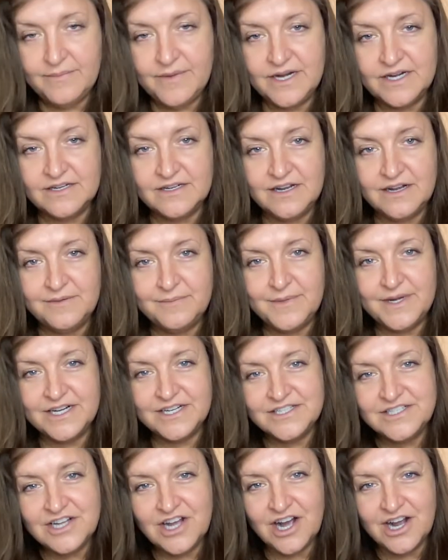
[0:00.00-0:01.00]

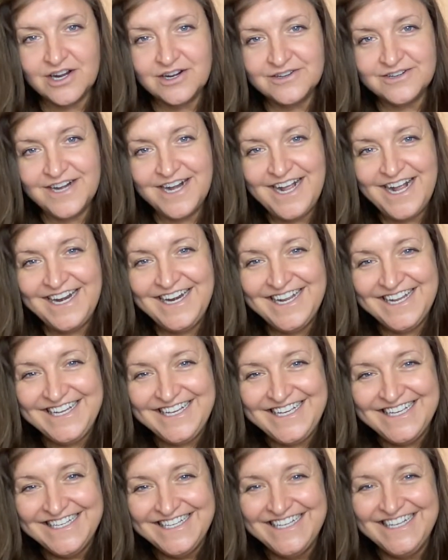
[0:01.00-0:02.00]
Meritocratic
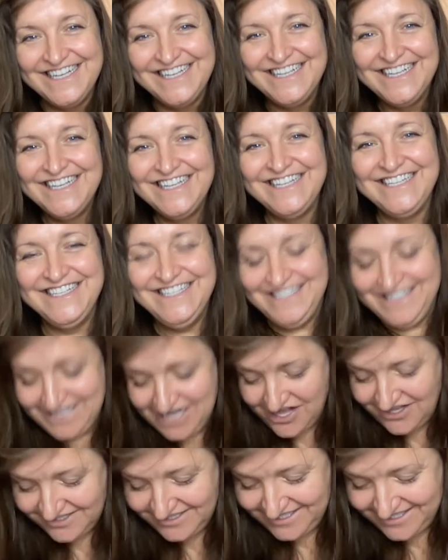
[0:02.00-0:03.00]

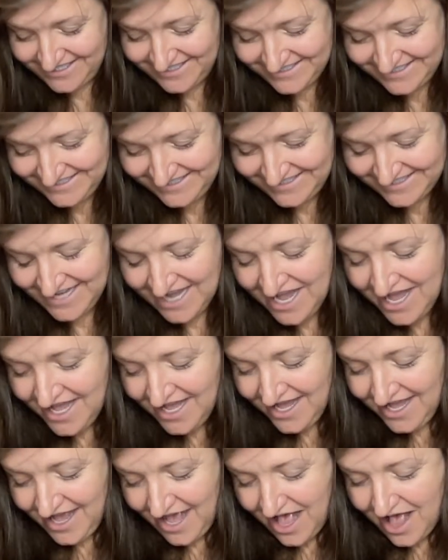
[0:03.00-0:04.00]
cultures.
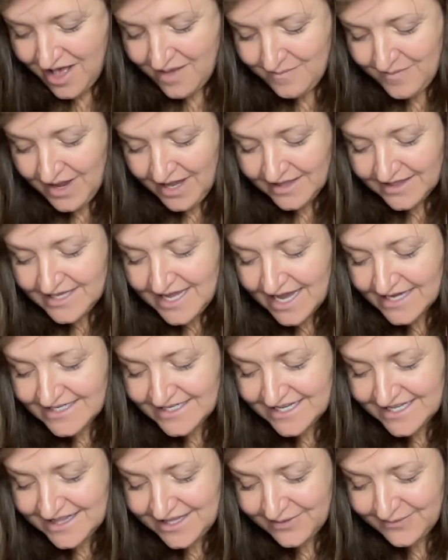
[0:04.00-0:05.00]
The
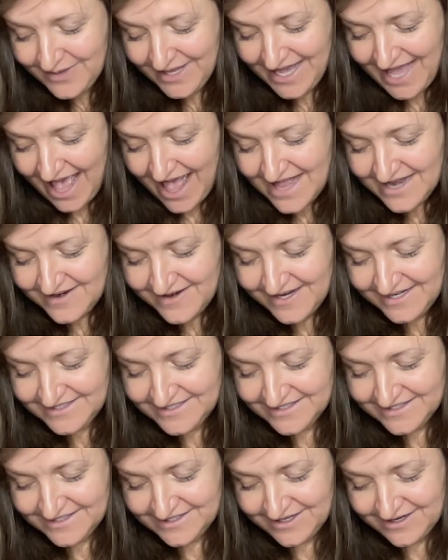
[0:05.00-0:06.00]
idea that we get and
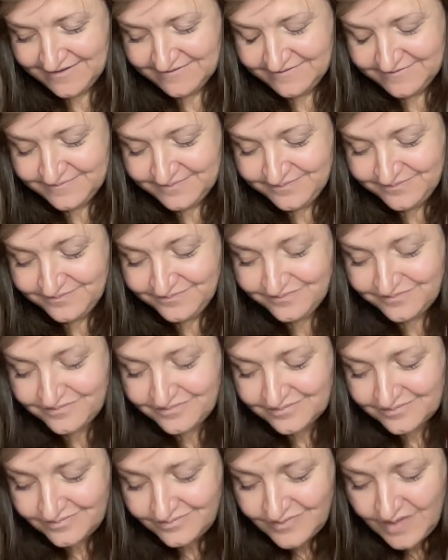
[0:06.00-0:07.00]
deserve
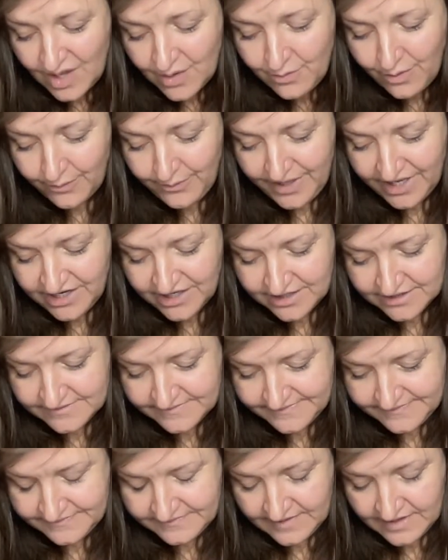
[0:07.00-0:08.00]
what we earn.
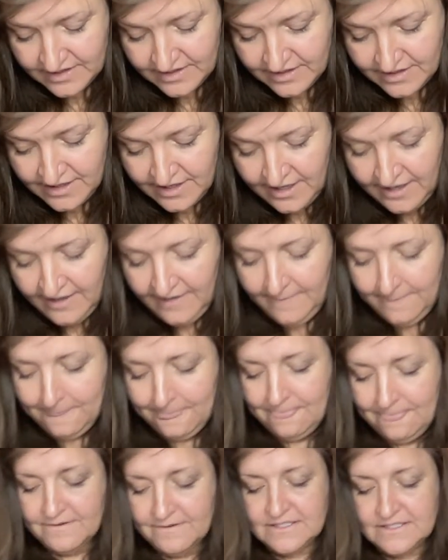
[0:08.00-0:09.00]

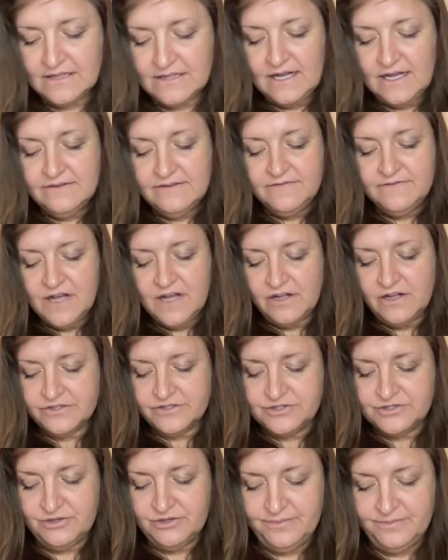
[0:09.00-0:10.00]
There's a lot of
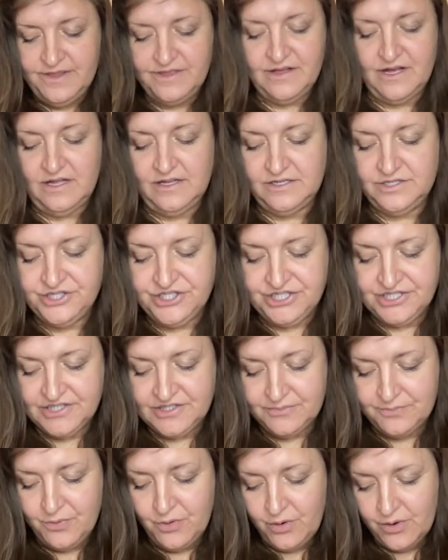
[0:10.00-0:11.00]
cultural mythology
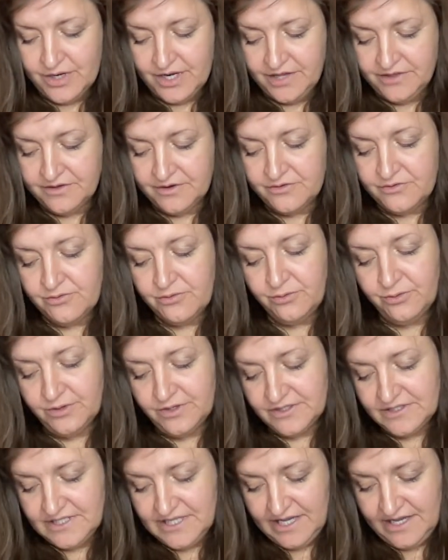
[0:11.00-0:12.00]
supporting the
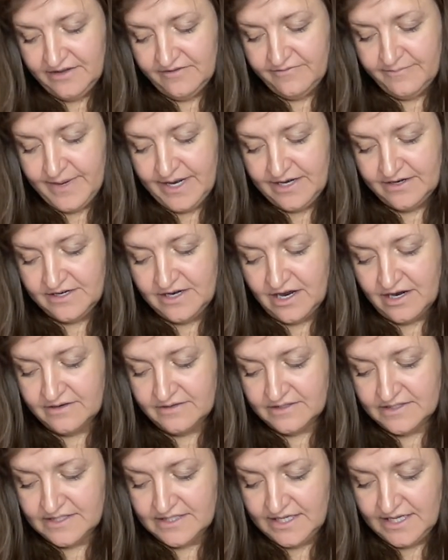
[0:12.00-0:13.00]
cruelty of
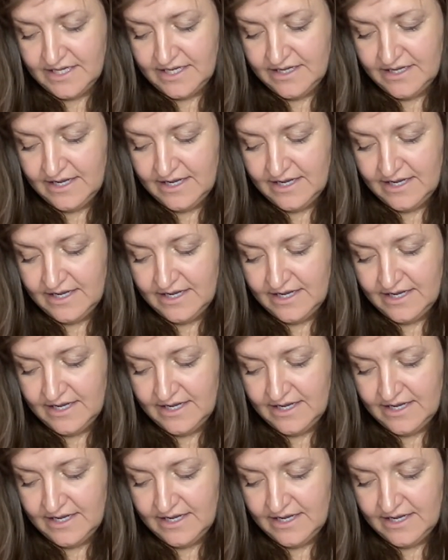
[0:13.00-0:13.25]
meritocracy,